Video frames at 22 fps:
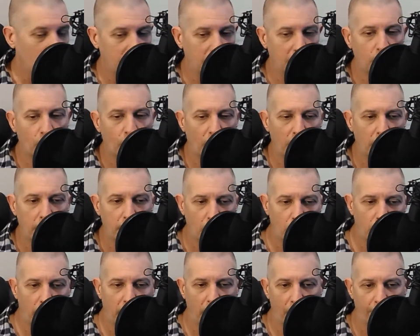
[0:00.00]
is he
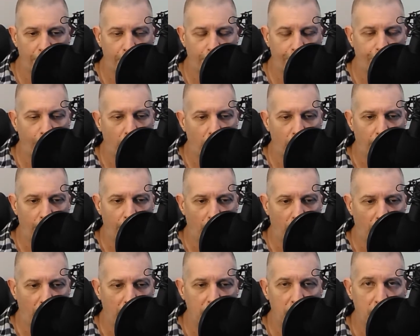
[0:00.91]
right? You can have
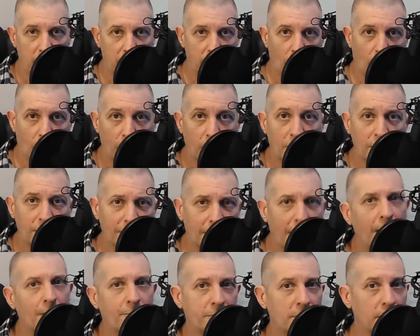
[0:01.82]
a head
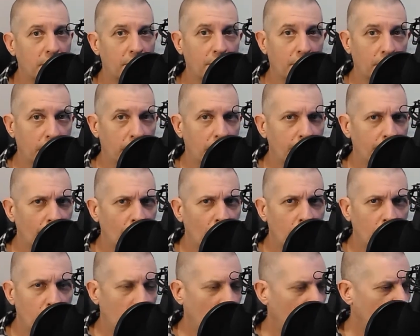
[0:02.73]
start? Absolutely.
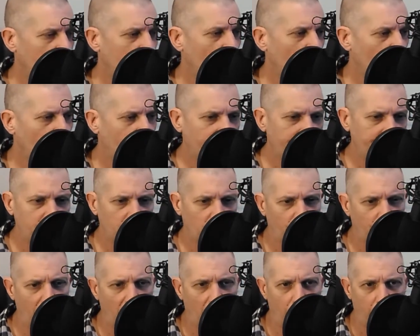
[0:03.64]
There's no
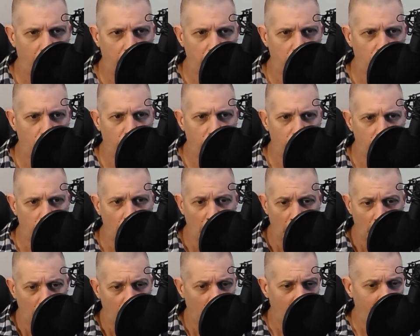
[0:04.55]
question about it. You
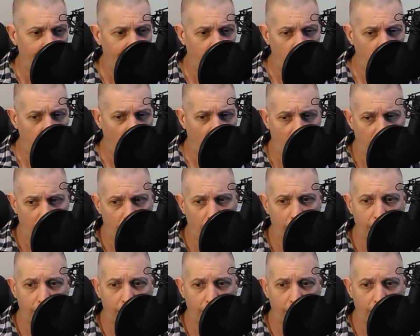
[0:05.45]
can, if you had